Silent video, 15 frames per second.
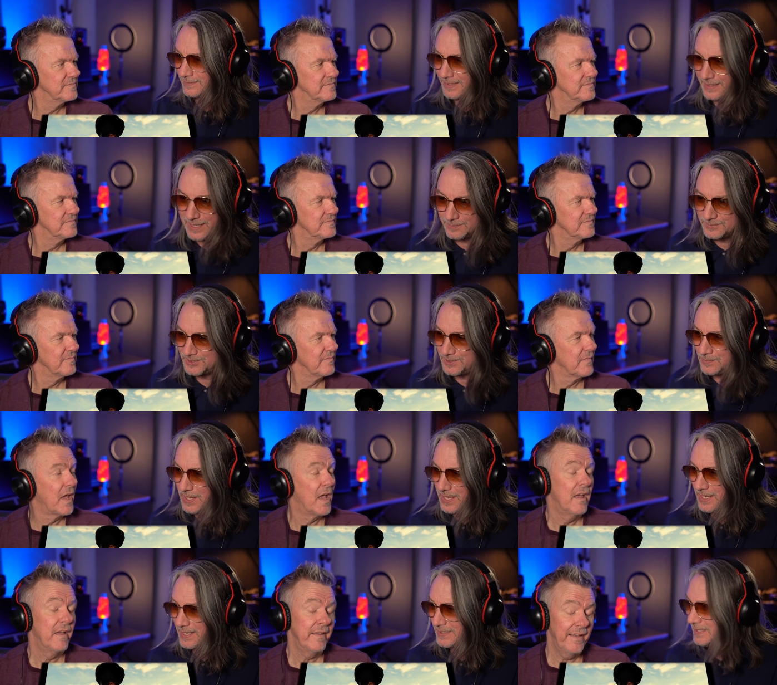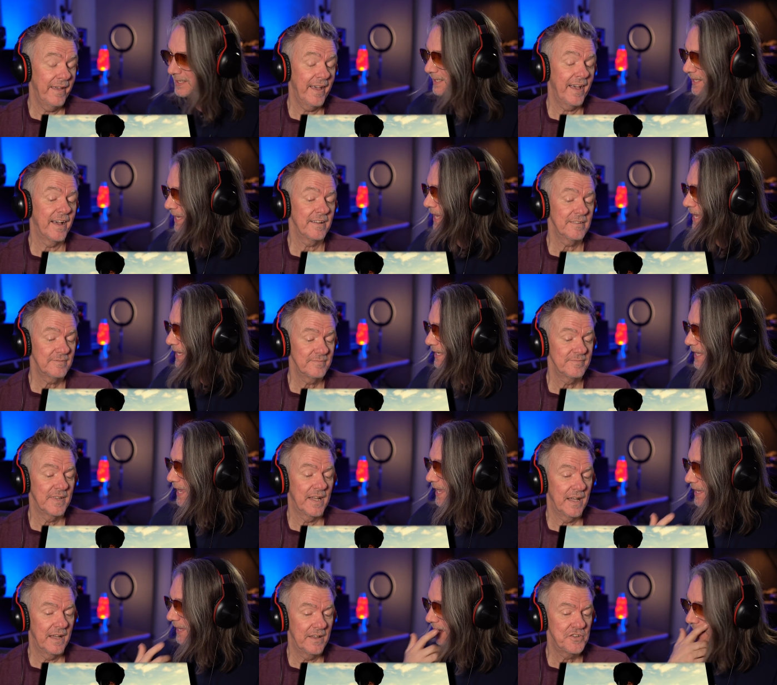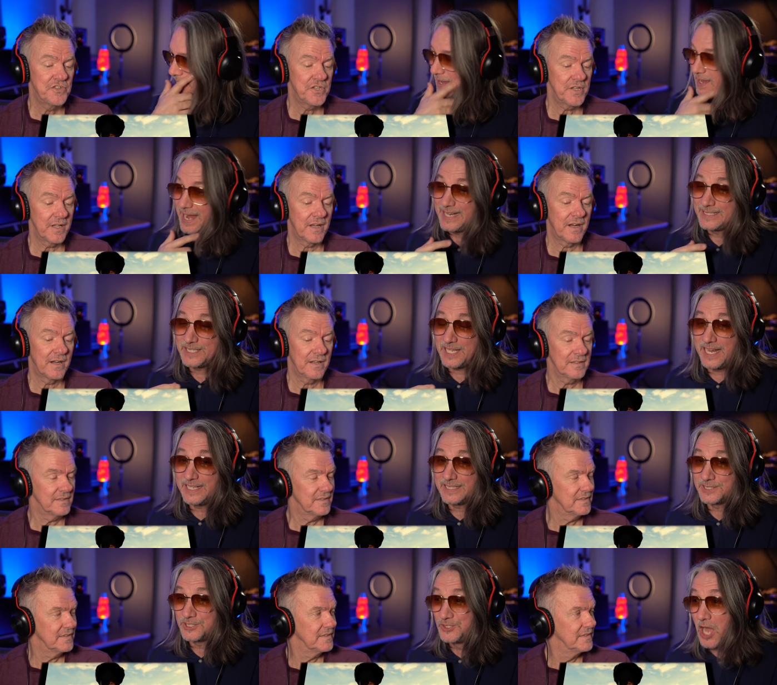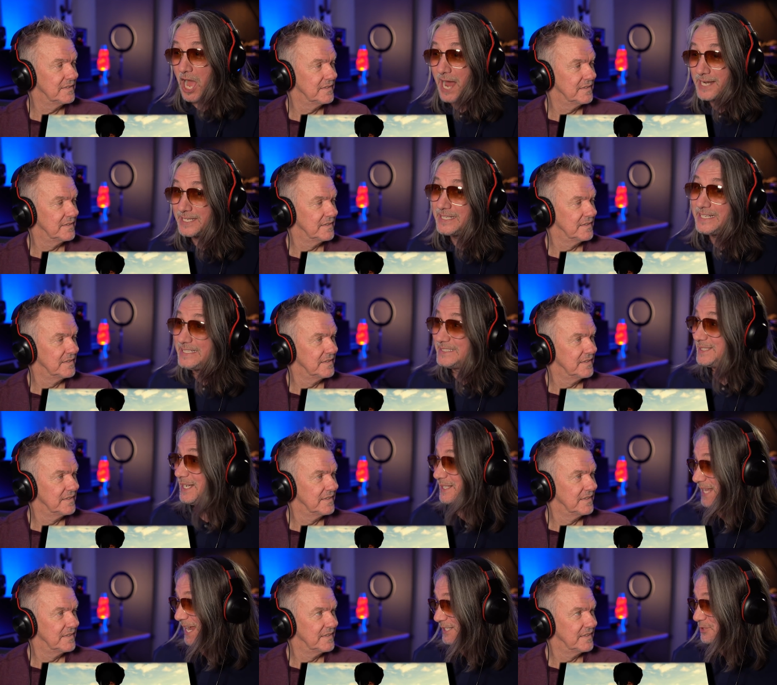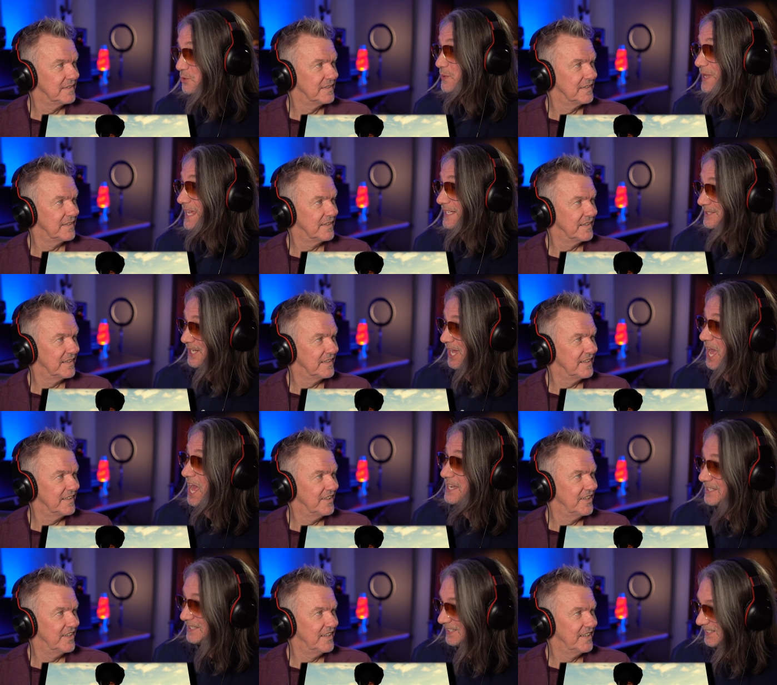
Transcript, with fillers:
Speaker 1: that comes to mind. Yeah, yeah. Uh, it's, a... it is not an easy thing to get done.